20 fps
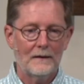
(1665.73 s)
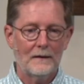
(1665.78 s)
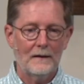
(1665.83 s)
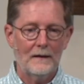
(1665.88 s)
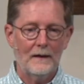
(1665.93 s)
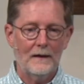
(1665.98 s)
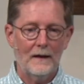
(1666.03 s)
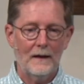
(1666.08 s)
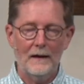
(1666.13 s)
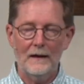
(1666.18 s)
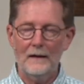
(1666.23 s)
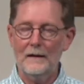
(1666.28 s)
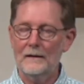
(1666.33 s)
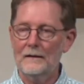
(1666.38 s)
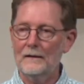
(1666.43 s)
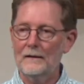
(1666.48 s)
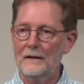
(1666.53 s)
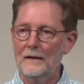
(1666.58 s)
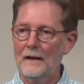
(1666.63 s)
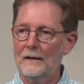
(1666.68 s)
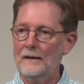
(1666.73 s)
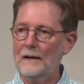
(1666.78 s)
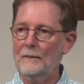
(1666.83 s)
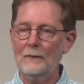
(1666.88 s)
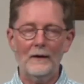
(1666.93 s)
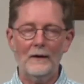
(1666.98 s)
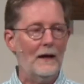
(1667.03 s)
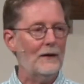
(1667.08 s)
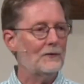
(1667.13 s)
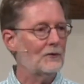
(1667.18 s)
And then they will
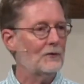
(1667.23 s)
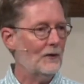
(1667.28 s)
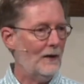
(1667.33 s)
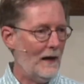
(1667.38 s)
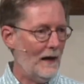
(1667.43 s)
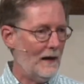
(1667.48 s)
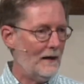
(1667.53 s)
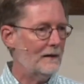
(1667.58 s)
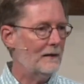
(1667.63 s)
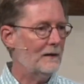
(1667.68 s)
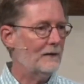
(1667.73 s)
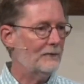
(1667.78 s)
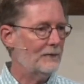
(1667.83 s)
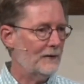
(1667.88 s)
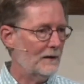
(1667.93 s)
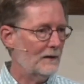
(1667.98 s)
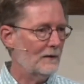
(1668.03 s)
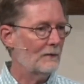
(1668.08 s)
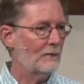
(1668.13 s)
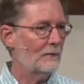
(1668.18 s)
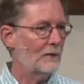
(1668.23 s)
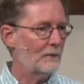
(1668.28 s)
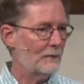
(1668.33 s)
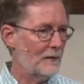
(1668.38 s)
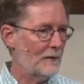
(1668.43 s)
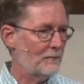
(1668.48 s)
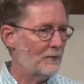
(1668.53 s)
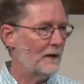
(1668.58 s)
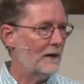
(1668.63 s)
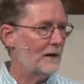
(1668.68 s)
ask you, How did it feel when we
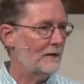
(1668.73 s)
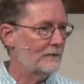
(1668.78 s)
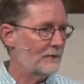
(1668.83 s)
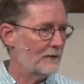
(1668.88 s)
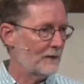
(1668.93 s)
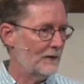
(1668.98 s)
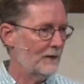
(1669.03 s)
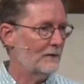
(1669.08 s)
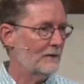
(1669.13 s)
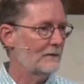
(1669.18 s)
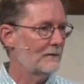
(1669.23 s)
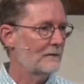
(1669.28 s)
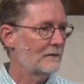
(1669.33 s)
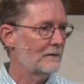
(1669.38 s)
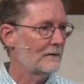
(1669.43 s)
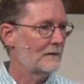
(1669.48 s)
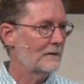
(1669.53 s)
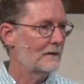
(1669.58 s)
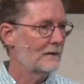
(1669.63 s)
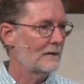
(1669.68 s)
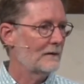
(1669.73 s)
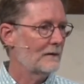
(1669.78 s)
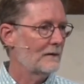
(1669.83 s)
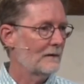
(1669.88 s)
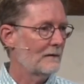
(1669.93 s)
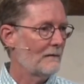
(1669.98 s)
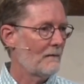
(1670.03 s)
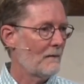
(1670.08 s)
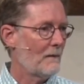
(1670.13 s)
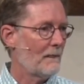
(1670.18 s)
prayed for you?
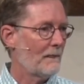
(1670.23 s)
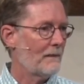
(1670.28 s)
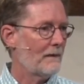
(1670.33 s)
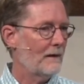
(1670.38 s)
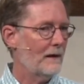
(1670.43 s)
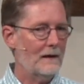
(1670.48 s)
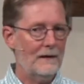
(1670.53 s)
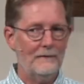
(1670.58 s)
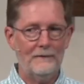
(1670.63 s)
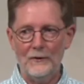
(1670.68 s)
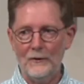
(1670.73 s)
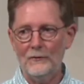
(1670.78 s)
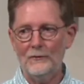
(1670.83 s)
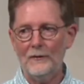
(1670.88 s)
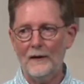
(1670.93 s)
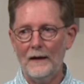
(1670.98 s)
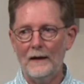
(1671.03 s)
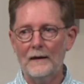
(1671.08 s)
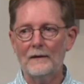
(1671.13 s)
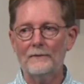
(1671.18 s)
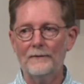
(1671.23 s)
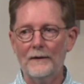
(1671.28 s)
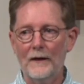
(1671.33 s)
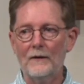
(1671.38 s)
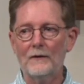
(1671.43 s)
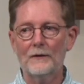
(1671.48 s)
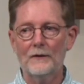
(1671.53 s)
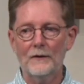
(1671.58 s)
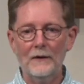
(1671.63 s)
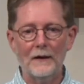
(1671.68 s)
And if you say it felt
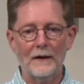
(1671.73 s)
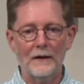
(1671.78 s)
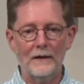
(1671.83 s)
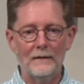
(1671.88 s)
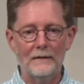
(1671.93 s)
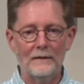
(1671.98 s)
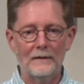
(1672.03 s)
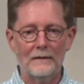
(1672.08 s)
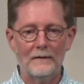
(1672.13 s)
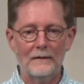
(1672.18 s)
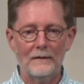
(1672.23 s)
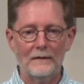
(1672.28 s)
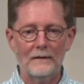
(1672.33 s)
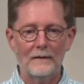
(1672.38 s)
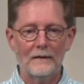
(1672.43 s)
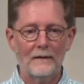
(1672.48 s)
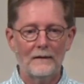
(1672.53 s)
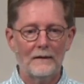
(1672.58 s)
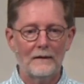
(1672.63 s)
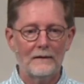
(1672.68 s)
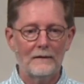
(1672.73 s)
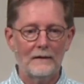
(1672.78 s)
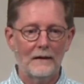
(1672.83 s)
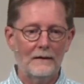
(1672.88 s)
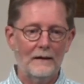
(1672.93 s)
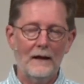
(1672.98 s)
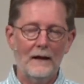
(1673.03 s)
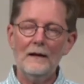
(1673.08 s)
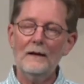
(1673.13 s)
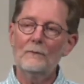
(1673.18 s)
good, then
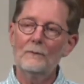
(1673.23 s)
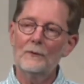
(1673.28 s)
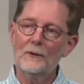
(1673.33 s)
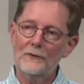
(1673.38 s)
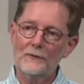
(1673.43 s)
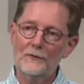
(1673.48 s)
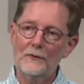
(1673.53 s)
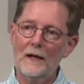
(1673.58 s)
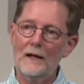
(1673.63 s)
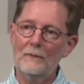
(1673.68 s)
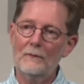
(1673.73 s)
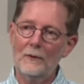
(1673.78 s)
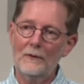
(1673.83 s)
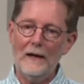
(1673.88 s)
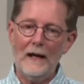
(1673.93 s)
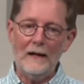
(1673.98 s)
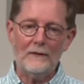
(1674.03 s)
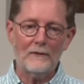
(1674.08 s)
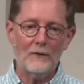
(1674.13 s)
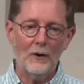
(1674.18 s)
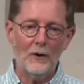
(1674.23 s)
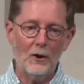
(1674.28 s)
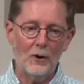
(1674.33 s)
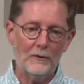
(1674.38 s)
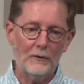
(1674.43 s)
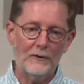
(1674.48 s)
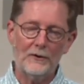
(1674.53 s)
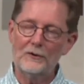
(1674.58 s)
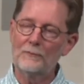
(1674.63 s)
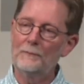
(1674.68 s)
they will say, Well, that's the Holy
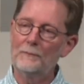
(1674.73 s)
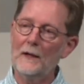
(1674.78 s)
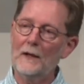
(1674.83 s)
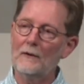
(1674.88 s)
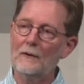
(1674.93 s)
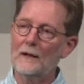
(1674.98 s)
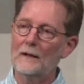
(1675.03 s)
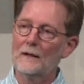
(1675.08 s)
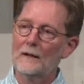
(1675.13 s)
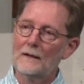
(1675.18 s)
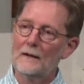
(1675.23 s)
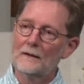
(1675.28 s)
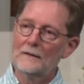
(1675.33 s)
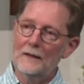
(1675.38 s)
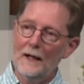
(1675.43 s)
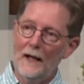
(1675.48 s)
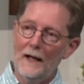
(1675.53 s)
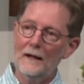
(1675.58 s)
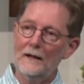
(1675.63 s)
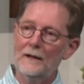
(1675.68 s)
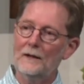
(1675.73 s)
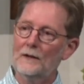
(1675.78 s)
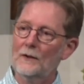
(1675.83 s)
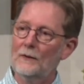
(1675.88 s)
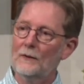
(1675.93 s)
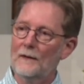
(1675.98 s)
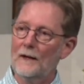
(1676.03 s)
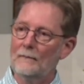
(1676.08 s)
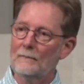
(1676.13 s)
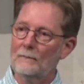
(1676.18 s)
Spirit telling you
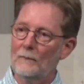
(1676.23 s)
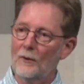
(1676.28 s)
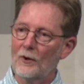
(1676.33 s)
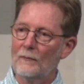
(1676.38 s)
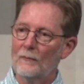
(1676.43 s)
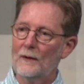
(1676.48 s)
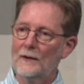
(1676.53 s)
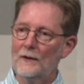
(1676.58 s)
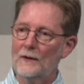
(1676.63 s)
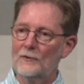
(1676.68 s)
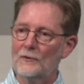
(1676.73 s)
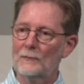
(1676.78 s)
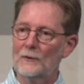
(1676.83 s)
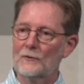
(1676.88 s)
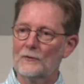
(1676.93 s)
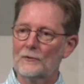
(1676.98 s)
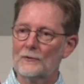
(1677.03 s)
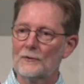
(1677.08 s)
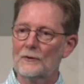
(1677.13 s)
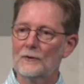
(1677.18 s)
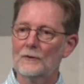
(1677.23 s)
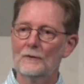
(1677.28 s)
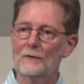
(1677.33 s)
that Mormonism is true.